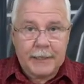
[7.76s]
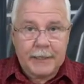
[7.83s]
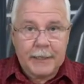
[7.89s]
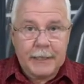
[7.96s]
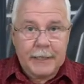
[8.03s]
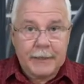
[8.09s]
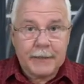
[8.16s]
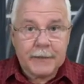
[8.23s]

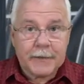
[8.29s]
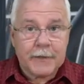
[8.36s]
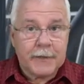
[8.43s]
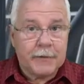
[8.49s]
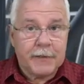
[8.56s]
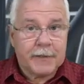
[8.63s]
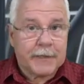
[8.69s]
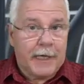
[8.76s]
In this
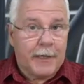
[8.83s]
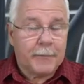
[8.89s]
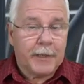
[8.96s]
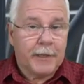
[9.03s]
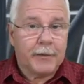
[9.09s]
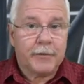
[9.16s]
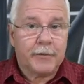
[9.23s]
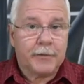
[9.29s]
series, I'm
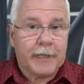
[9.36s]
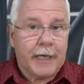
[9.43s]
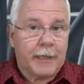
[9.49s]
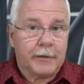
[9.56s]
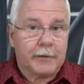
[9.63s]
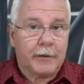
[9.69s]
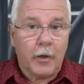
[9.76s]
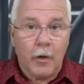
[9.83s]
going to
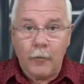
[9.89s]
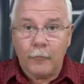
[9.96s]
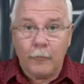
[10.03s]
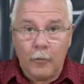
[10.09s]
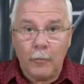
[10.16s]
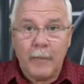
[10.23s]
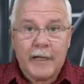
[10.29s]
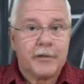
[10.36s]
tackle
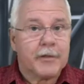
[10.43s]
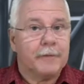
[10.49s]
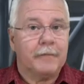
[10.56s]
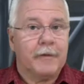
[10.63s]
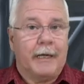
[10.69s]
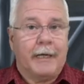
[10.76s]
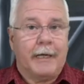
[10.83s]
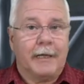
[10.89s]
formation
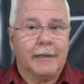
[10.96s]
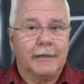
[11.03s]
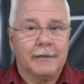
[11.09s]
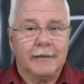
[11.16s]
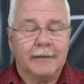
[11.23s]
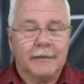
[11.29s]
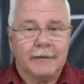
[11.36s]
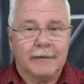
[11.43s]
flying.
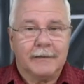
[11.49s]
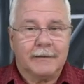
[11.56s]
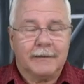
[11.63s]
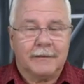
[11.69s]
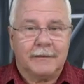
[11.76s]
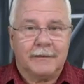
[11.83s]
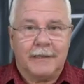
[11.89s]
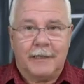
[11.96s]

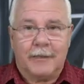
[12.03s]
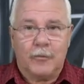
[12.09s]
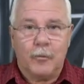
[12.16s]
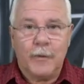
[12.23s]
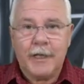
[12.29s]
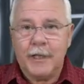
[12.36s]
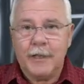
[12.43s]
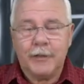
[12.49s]
All right,
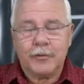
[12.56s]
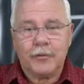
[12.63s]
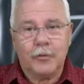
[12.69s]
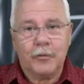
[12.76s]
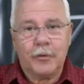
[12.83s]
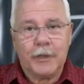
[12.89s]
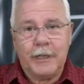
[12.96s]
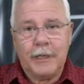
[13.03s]
we're going to
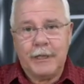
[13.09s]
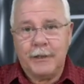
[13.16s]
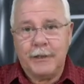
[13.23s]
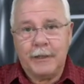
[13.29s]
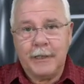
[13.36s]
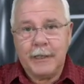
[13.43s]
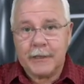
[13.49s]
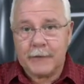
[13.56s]
talk in
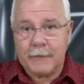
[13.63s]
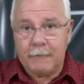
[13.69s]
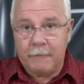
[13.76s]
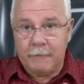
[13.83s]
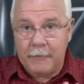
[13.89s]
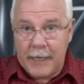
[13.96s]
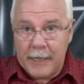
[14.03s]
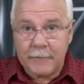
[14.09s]
the next
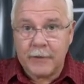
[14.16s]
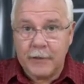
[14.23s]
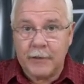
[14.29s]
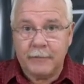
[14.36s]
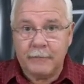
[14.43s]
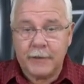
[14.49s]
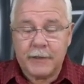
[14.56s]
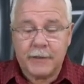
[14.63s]
5
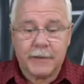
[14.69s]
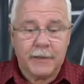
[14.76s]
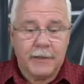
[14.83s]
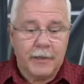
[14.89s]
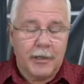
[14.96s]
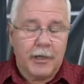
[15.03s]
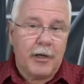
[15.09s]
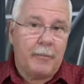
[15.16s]
deliveries
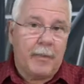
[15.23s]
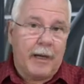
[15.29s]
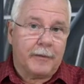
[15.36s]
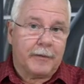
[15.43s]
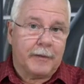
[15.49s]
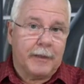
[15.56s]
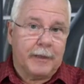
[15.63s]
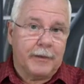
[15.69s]

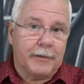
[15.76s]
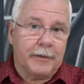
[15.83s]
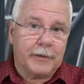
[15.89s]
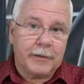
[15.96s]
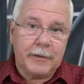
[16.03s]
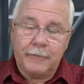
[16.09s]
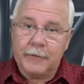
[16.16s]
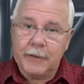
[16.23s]
about the
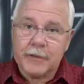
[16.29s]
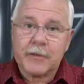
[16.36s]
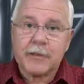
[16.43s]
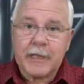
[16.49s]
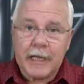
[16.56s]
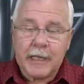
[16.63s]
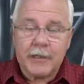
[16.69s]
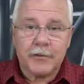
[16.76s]
different
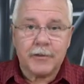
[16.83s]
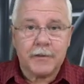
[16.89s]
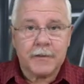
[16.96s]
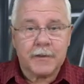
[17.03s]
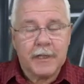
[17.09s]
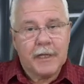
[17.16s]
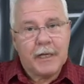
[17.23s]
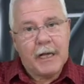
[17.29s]

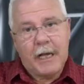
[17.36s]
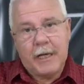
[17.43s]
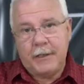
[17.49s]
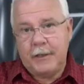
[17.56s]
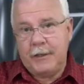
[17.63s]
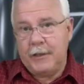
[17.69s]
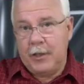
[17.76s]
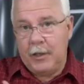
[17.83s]
stages, and
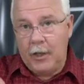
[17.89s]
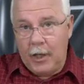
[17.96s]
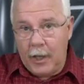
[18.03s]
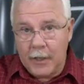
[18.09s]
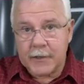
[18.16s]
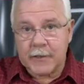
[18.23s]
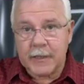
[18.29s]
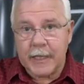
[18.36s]
in the
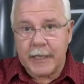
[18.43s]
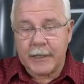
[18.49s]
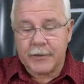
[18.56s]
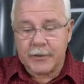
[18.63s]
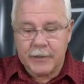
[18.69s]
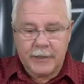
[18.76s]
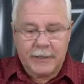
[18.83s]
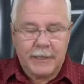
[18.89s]
last
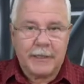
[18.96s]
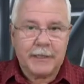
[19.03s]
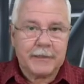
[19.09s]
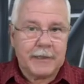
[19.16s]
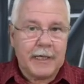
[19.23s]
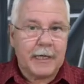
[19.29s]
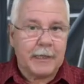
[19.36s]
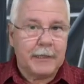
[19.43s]
stage,
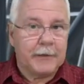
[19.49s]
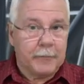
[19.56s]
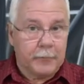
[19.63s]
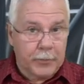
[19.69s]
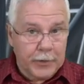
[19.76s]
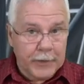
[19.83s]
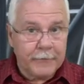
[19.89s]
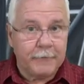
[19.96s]
exactly the
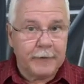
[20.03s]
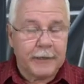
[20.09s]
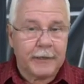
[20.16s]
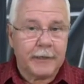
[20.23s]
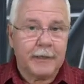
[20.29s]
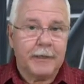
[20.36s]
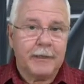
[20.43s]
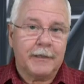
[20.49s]

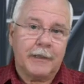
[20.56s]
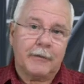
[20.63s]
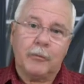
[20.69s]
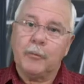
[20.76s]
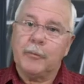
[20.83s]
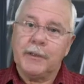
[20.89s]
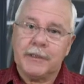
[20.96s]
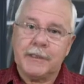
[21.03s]
briefing that
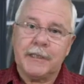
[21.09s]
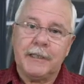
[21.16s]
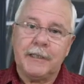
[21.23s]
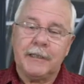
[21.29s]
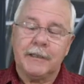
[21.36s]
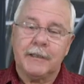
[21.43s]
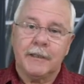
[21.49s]
will precede